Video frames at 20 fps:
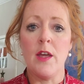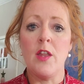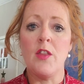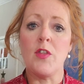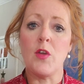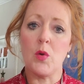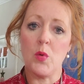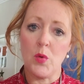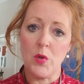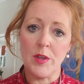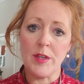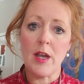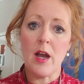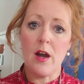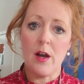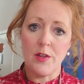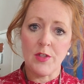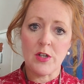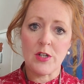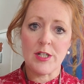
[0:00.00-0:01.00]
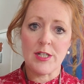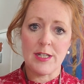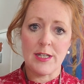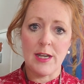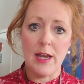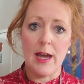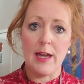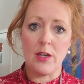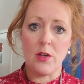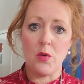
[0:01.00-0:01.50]
The only other
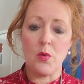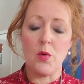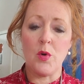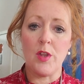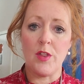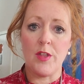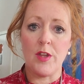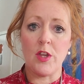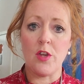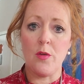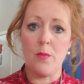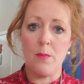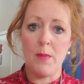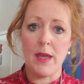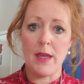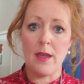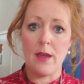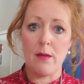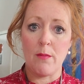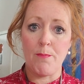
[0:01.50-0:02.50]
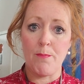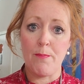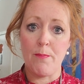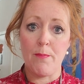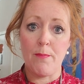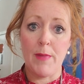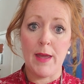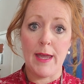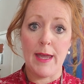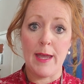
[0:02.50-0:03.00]
scenario that you might
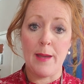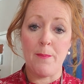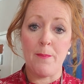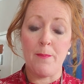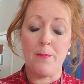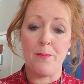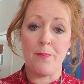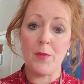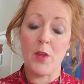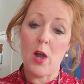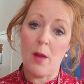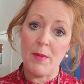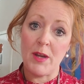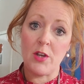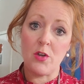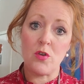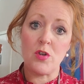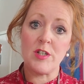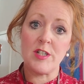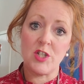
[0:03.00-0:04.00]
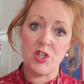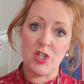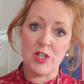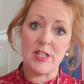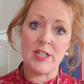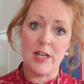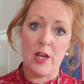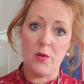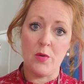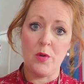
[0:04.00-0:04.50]
come across
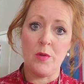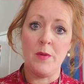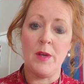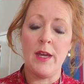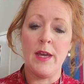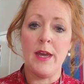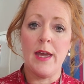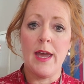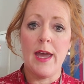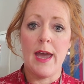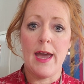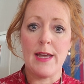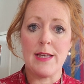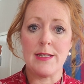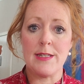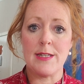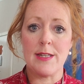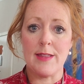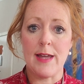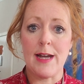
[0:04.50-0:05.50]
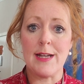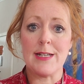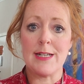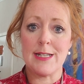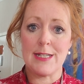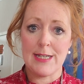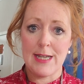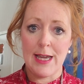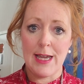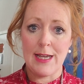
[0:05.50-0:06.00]
just now is that
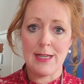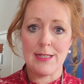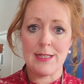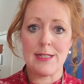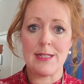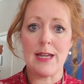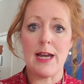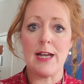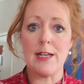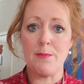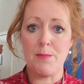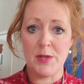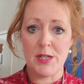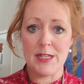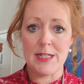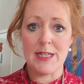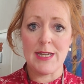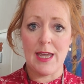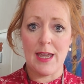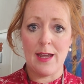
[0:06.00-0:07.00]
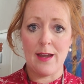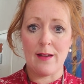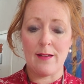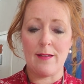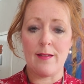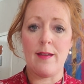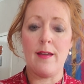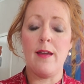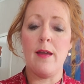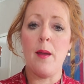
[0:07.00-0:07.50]
Test and
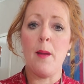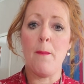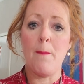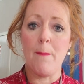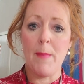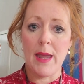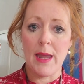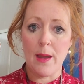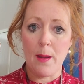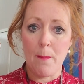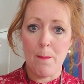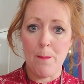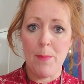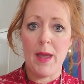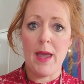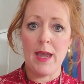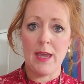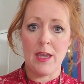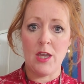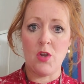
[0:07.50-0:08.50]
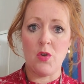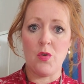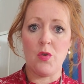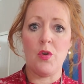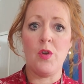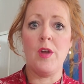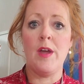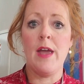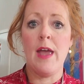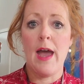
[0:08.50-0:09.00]
Protect might ping you
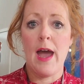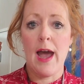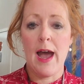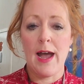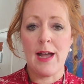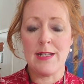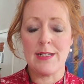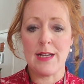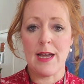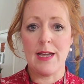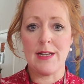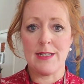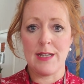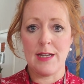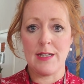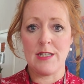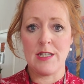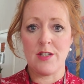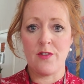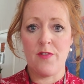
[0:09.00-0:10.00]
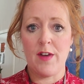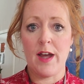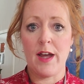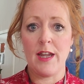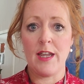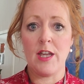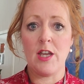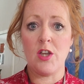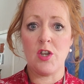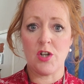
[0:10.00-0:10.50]
and
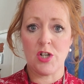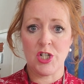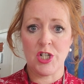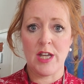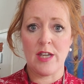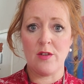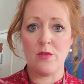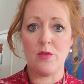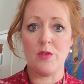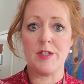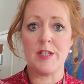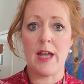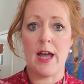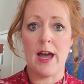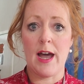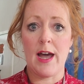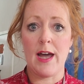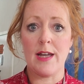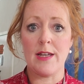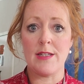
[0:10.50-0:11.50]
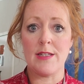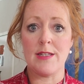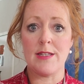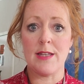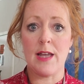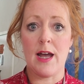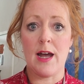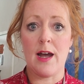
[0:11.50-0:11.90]
identify your child as